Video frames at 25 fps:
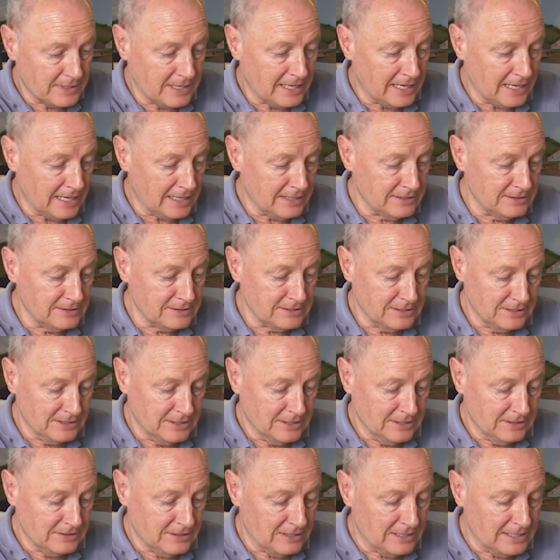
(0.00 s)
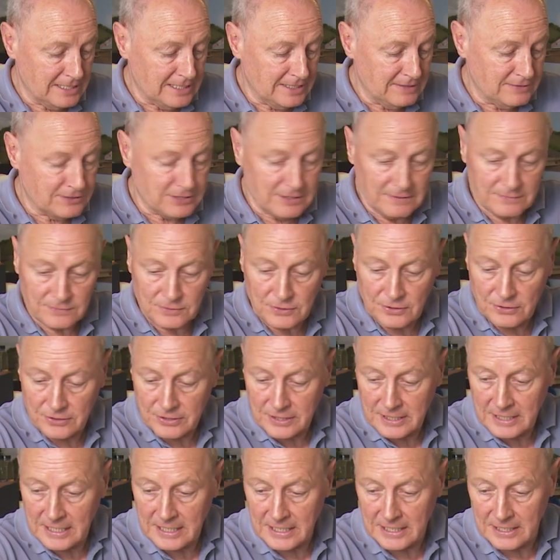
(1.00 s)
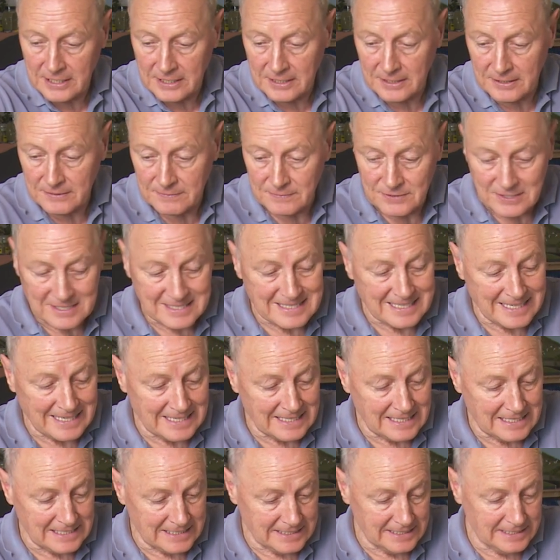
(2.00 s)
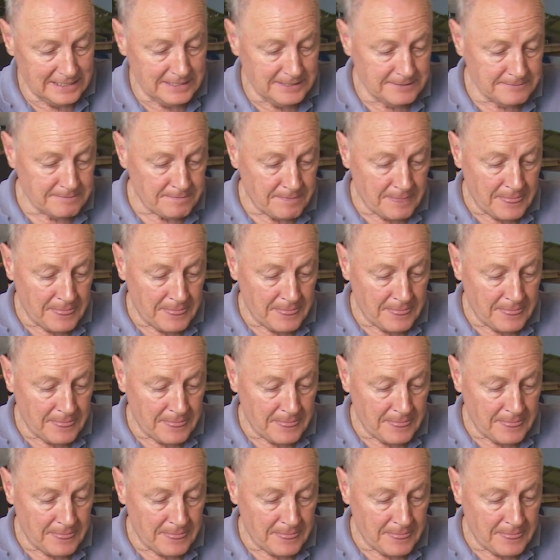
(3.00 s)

And the leaves I've got here, sadly,